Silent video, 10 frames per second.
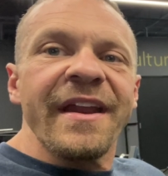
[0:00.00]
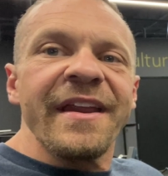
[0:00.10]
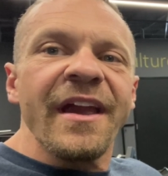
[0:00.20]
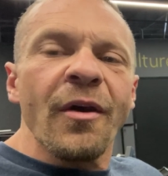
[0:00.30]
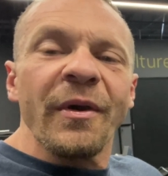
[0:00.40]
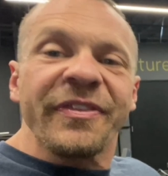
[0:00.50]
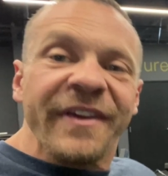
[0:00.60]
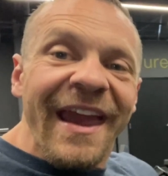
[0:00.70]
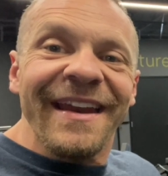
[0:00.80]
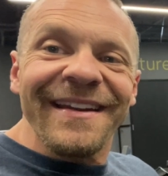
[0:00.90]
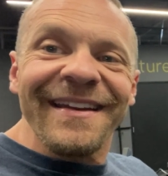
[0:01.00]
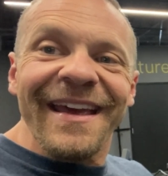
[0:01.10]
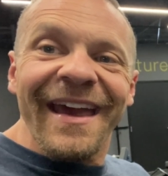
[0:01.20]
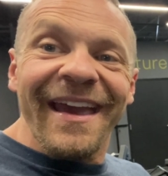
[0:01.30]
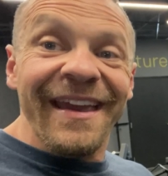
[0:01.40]
here with Katie
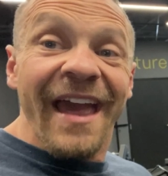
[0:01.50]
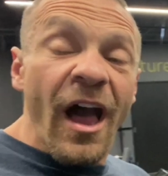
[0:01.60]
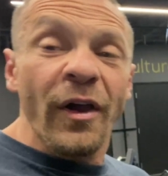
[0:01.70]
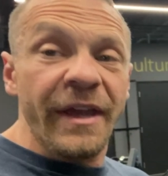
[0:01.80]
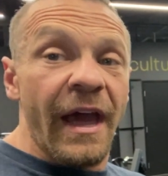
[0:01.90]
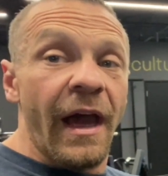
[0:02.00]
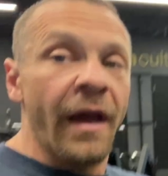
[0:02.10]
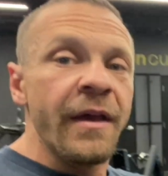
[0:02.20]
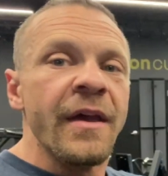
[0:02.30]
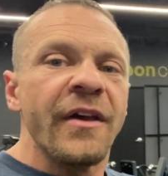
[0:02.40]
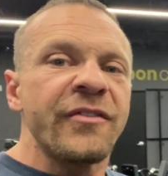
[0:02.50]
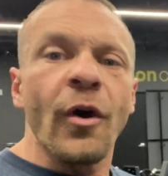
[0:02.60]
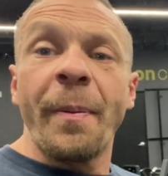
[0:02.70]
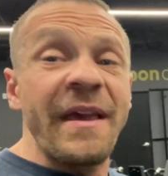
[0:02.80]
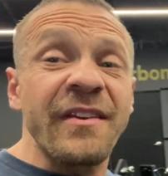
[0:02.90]
today. Hell yeah.
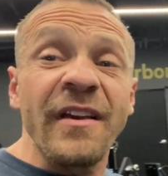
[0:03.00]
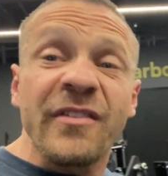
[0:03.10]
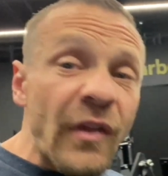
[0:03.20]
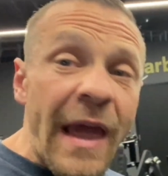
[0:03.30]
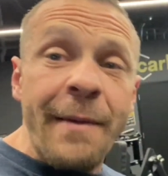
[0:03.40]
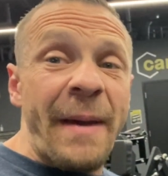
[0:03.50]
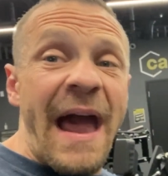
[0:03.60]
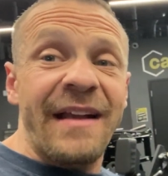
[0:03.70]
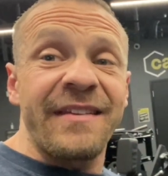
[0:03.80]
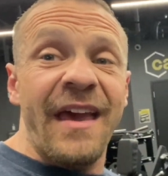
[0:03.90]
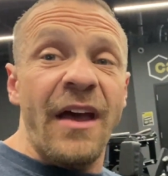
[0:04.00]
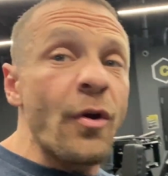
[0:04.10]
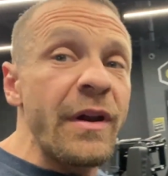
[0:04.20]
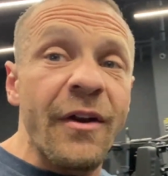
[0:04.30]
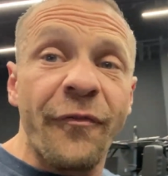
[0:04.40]
So basically it's light back day. I
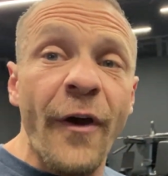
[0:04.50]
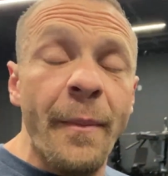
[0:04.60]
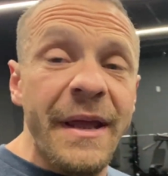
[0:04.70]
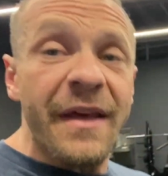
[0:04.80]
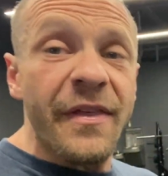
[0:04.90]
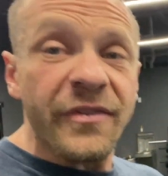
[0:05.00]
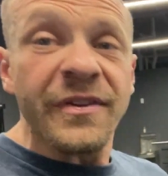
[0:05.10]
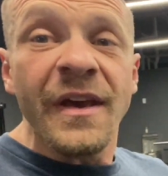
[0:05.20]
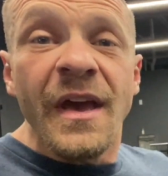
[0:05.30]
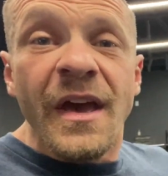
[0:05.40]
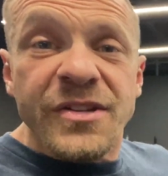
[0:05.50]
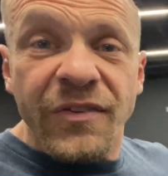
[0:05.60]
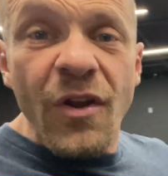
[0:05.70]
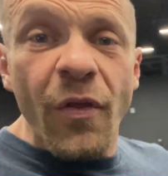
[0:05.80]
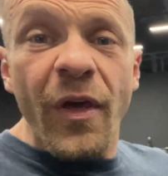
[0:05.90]
don't need to film any of this.
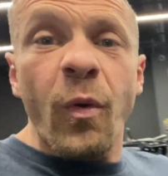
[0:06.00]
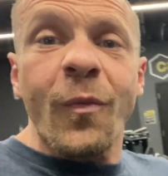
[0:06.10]
Just know that we're